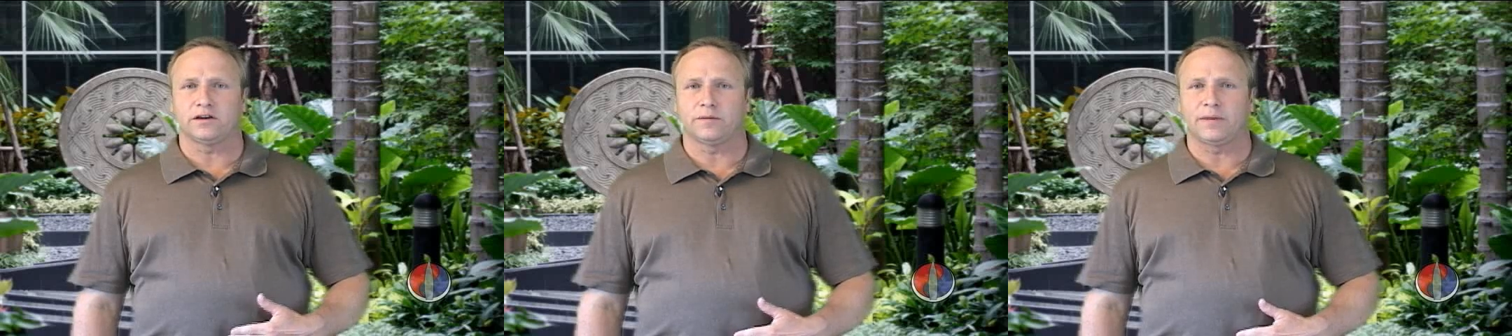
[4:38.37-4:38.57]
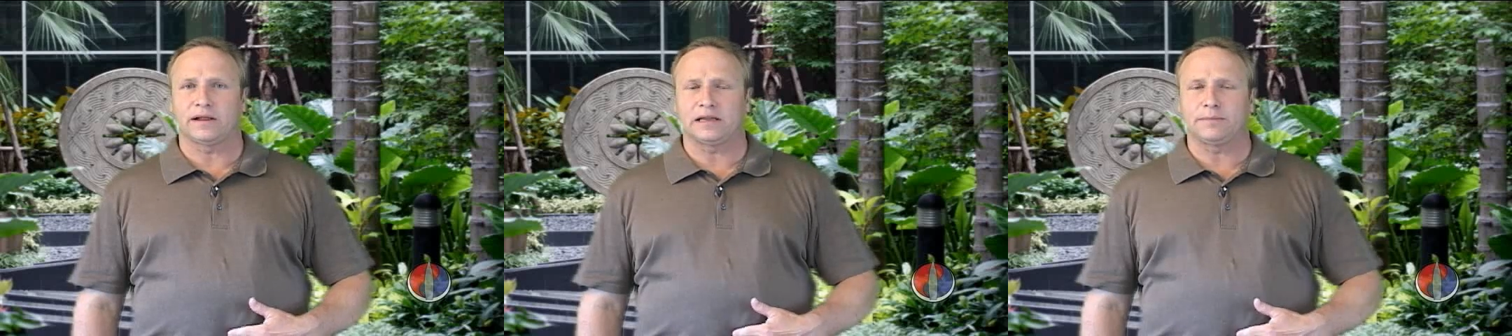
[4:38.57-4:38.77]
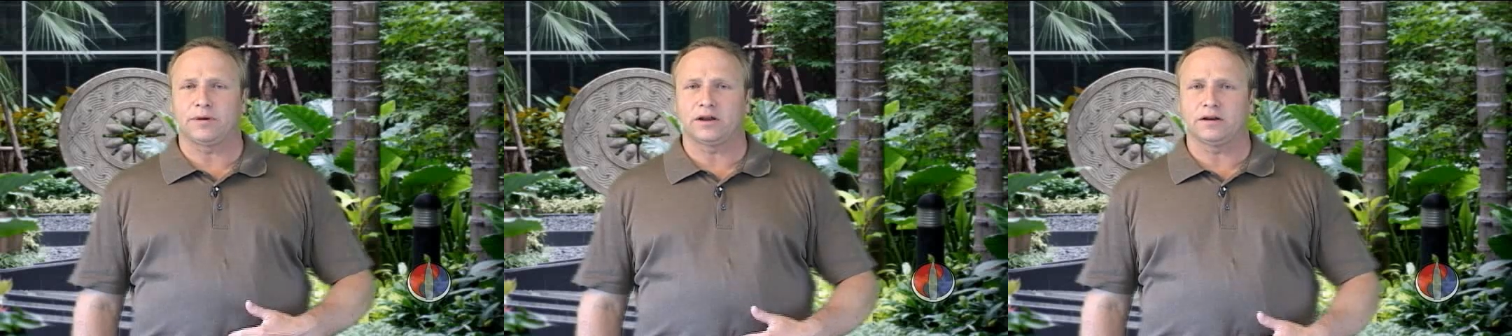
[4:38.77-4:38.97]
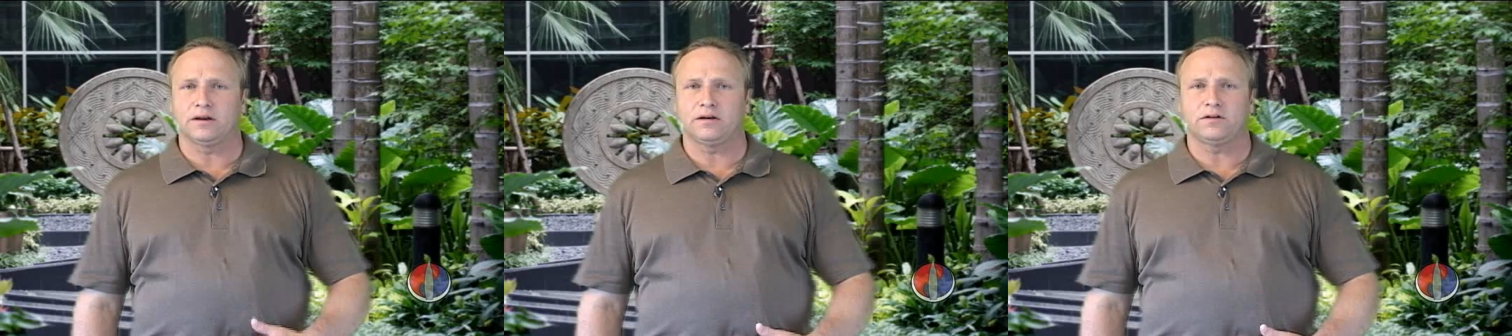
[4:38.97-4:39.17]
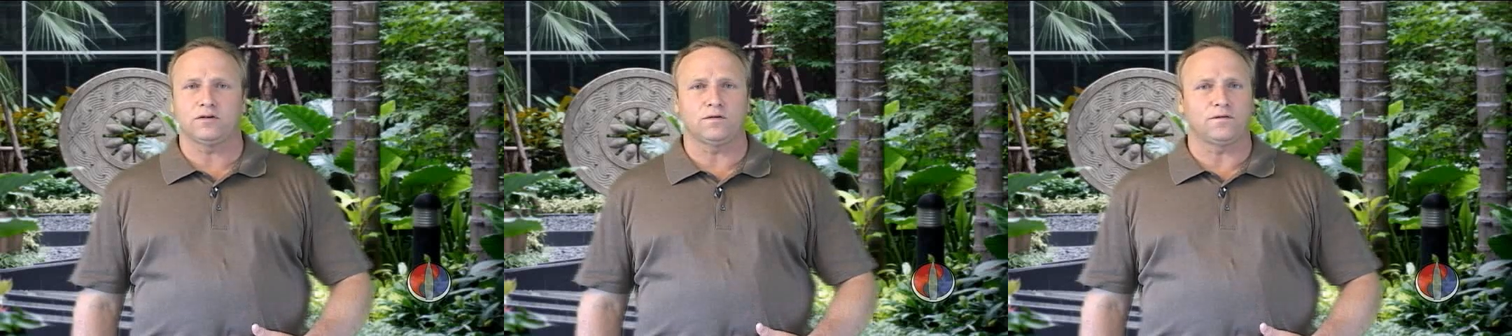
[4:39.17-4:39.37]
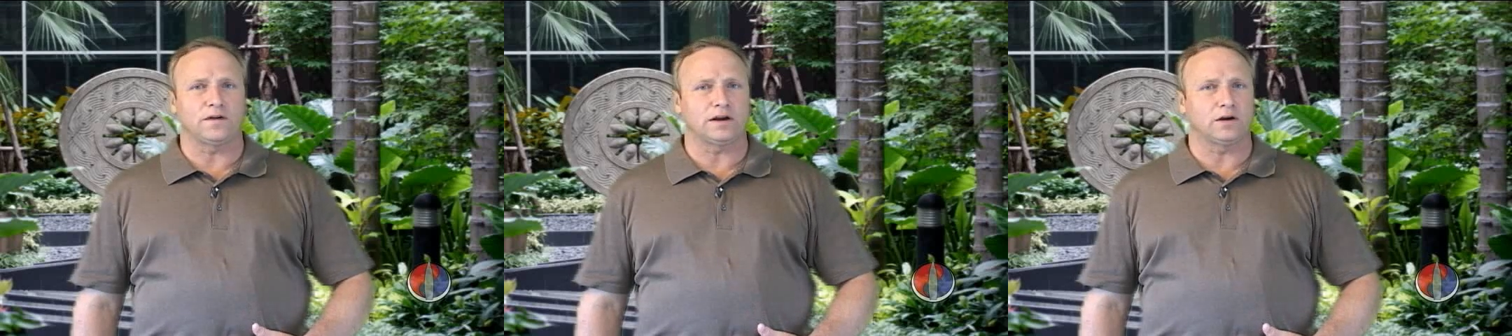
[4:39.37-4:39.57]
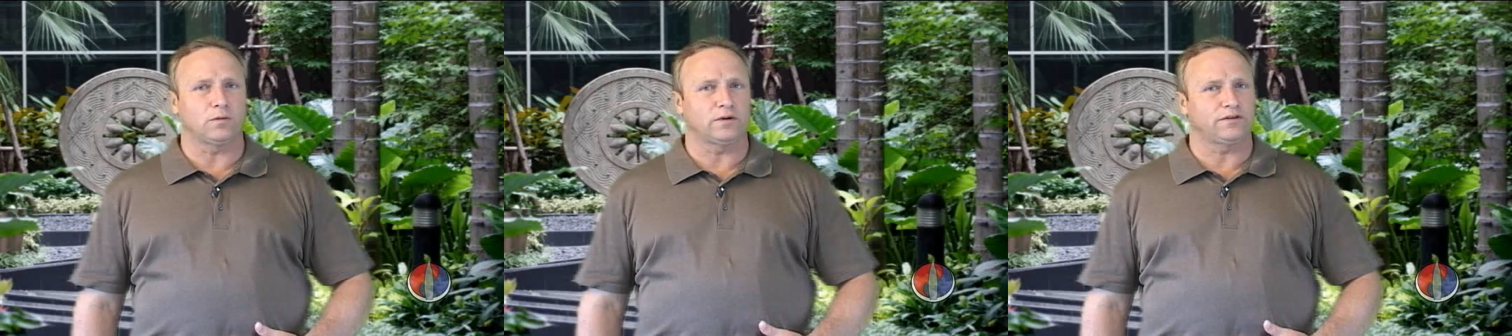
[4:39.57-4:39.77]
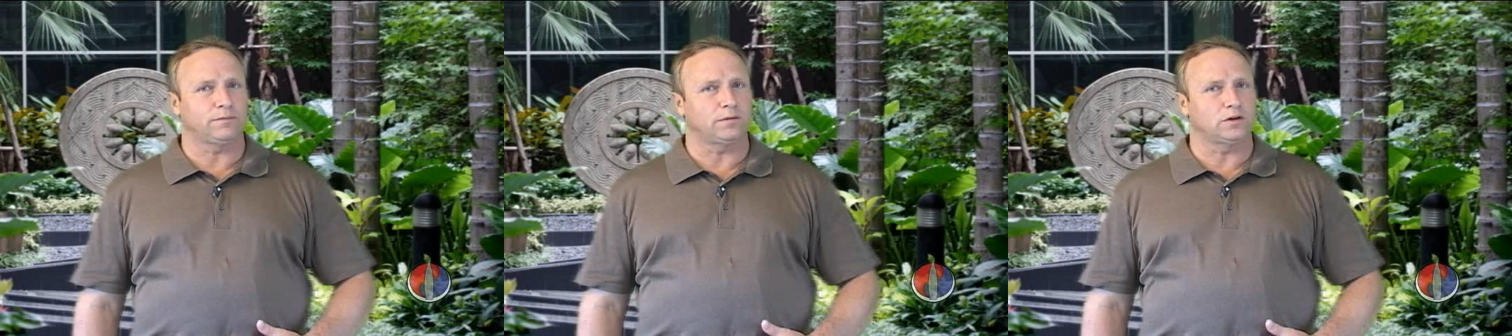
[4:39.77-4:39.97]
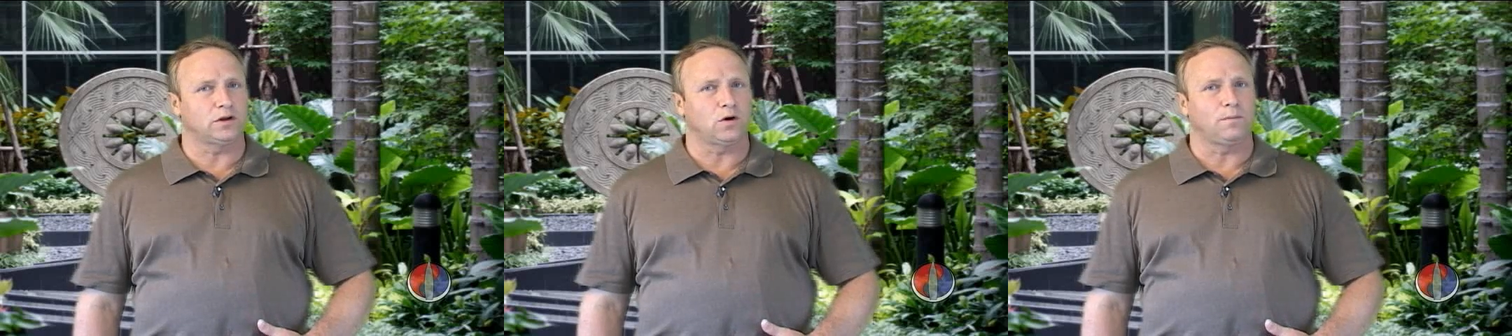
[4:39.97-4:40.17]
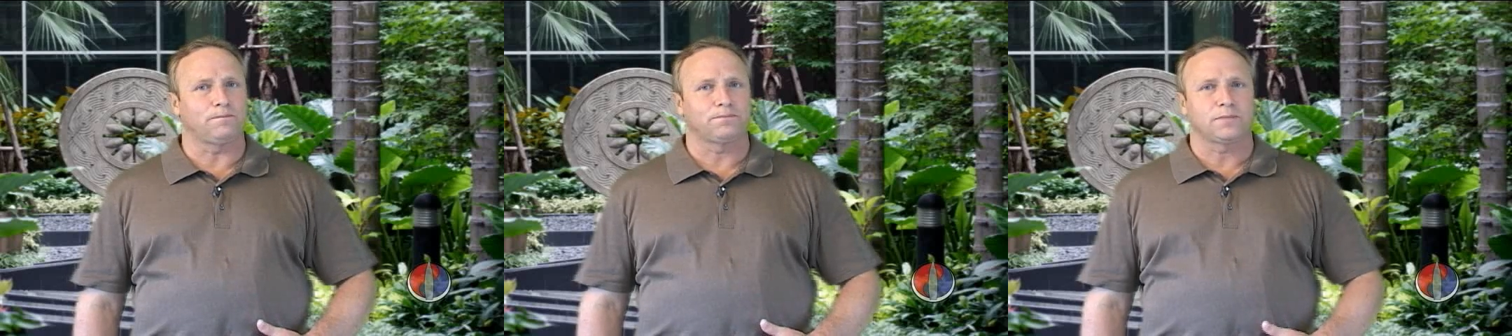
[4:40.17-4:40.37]
your belly button, two finger widths
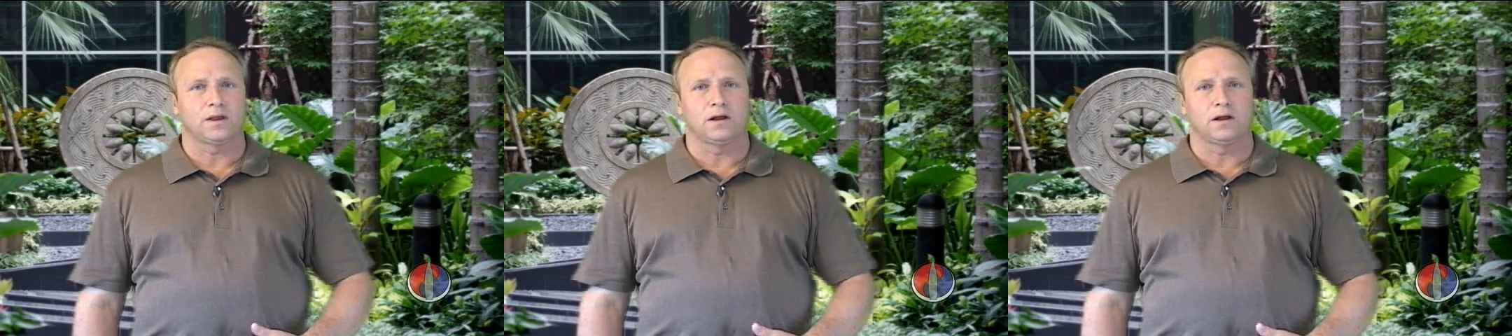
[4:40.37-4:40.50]
below.